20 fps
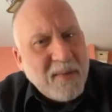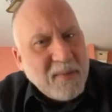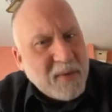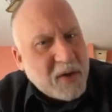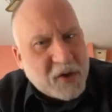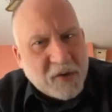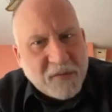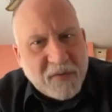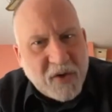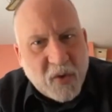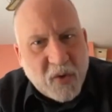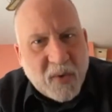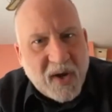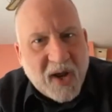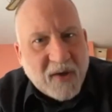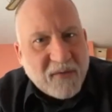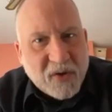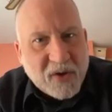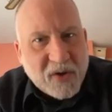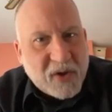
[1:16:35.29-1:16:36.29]
Not sure if you know what
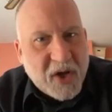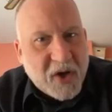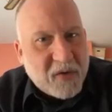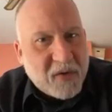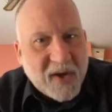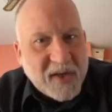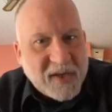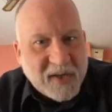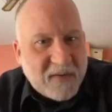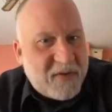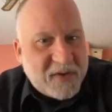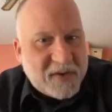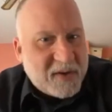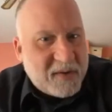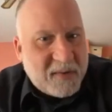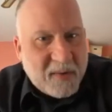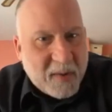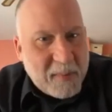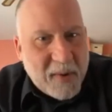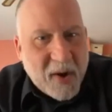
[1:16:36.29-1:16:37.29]
Everclear is, if it's
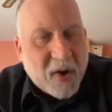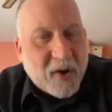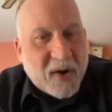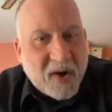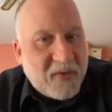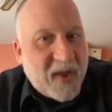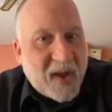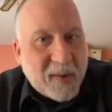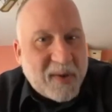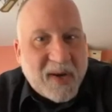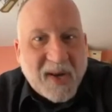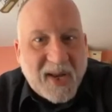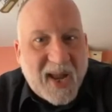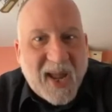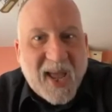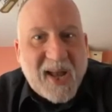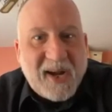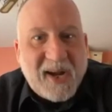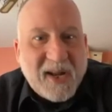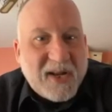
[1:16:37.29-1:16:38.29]
an American thing, but in
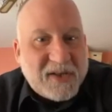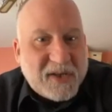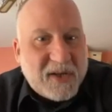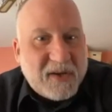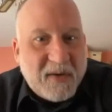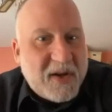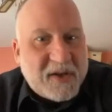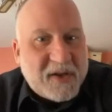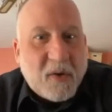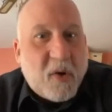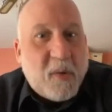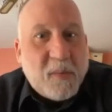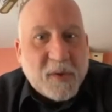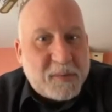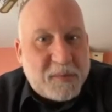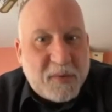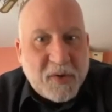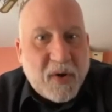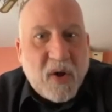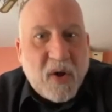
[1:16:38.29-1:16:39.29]
Canada, it's
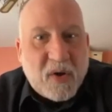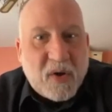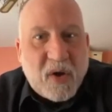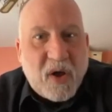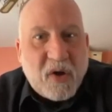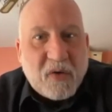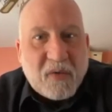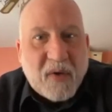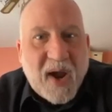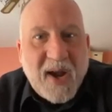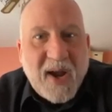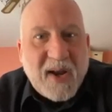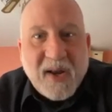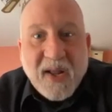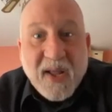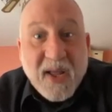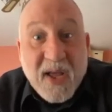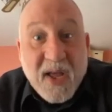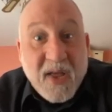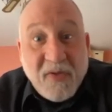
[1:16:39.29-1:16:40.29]
almost pure alcohol, right? And
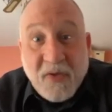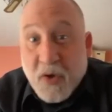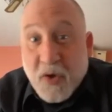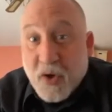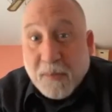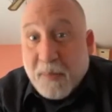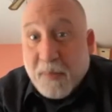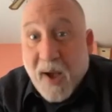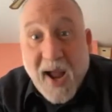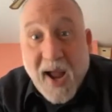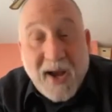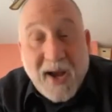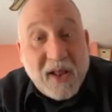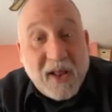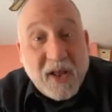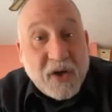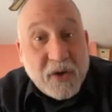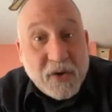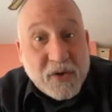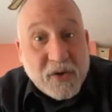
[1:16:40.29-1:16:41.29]
you can buy it in a
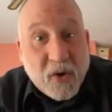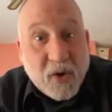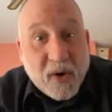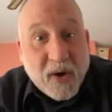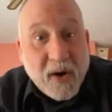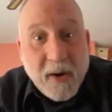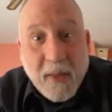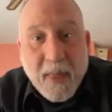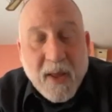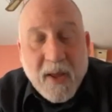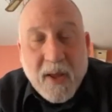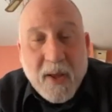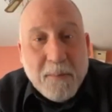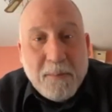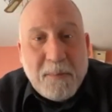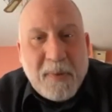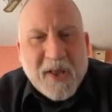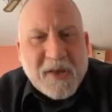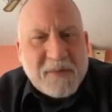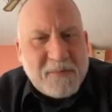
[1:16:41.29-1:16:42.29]
liquor store,
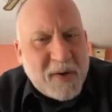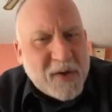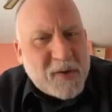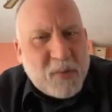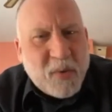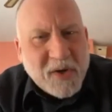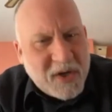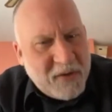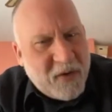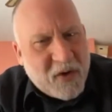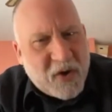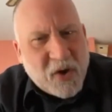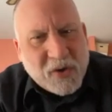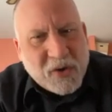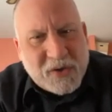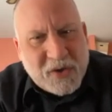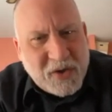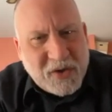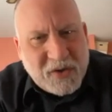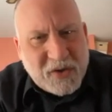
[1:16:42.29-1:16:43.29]
but it's much more
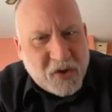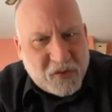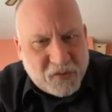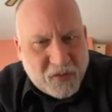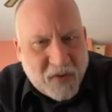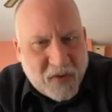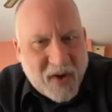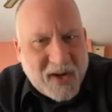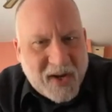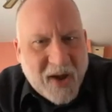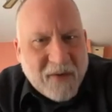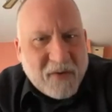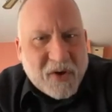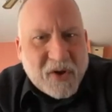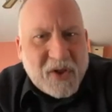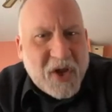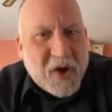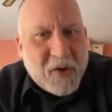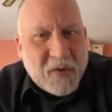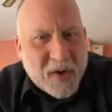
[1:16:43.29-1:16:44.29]
difficult to drink
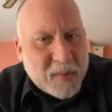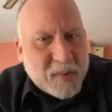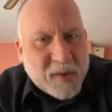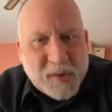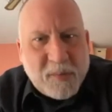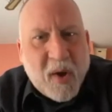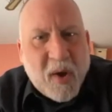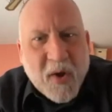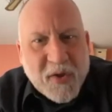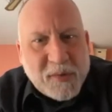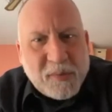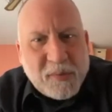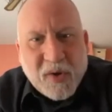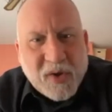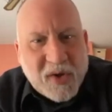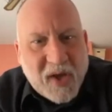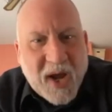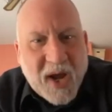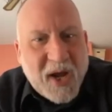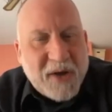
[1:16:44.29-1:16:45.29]
Everclear in a
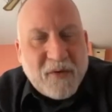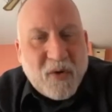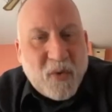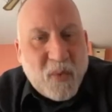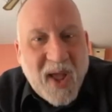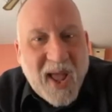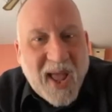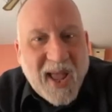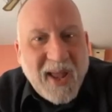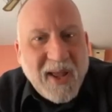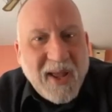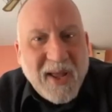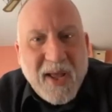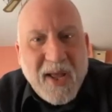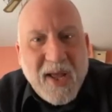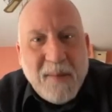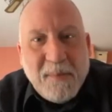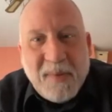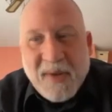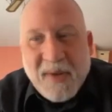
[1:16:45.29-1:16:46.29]
responsible kind of a way,
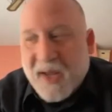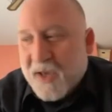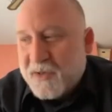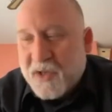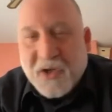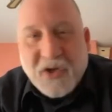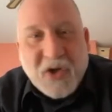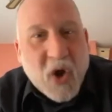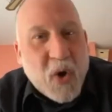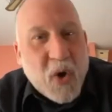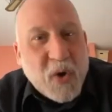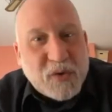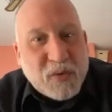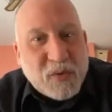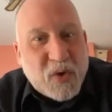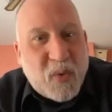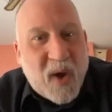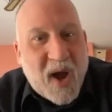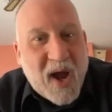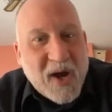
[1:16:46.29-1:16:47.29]
because the dose
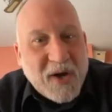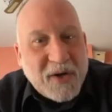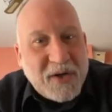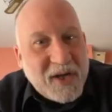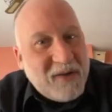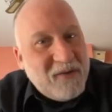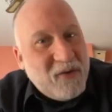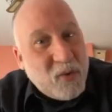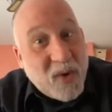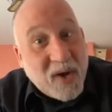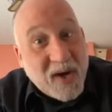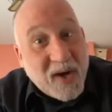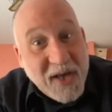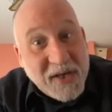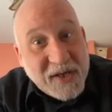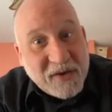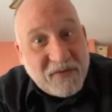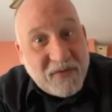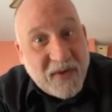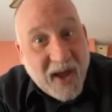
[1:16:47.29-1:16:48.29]
required to give you a
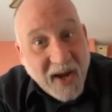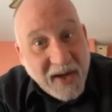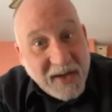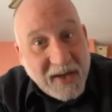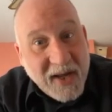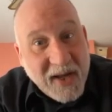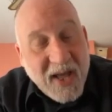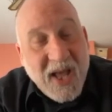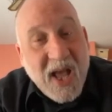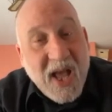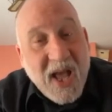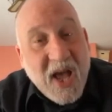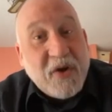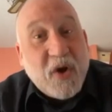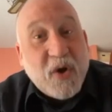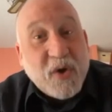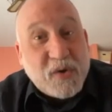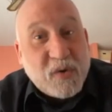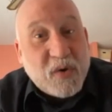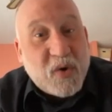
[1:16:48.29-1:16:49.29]
nice effect and the
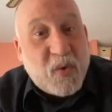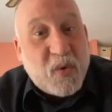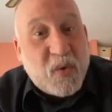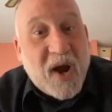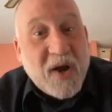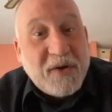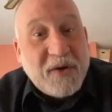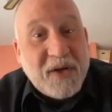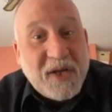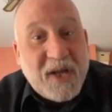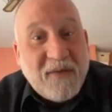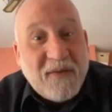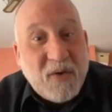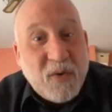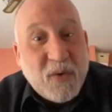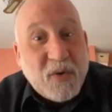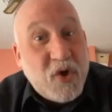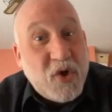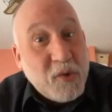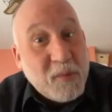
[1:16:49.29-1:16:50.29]
dose required to give
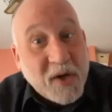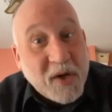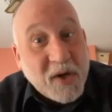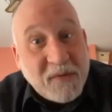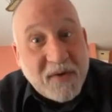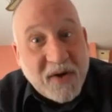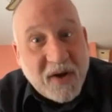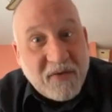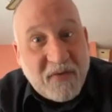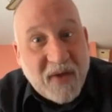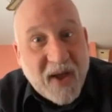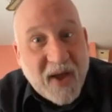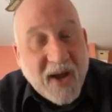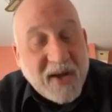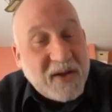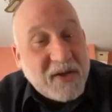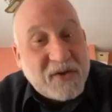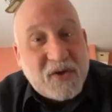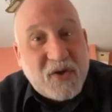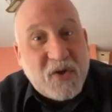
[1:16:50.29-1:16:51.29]
you too much of an effect
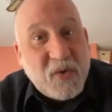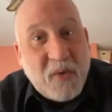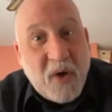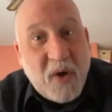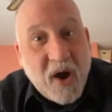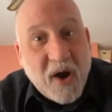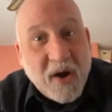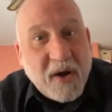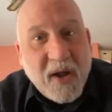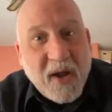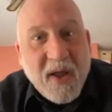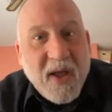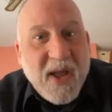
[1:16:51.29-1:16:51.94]
is too hard.